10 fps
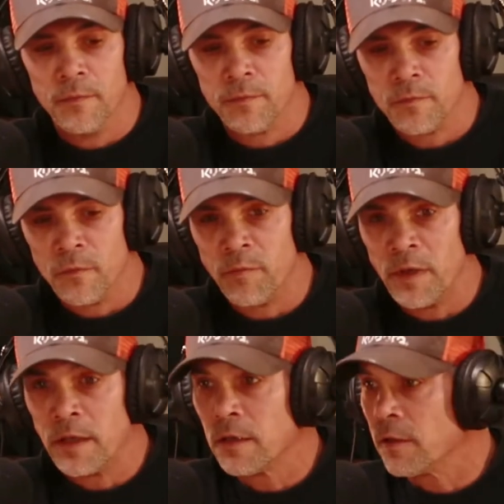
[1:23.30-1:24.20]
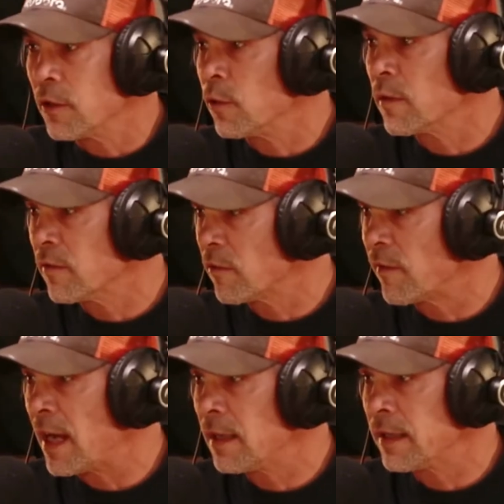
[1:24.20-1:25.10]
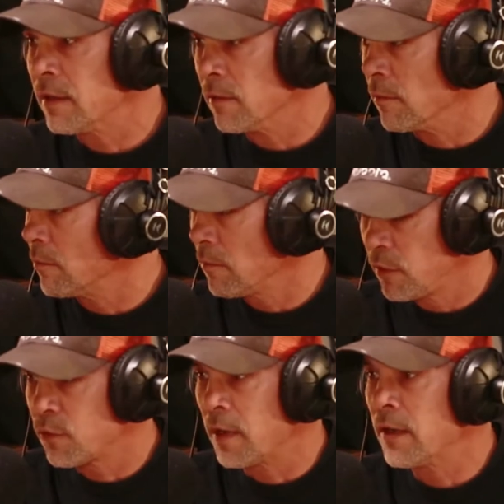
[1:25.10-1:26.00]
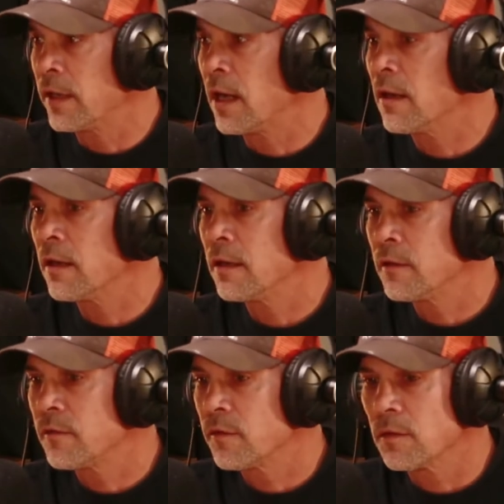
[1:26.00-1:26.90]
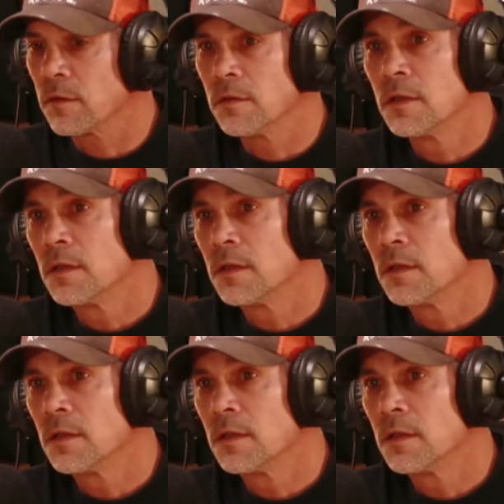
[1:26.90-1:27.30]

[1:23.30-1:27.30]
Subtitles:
We've been here in the New River Valley and surrounding areas for,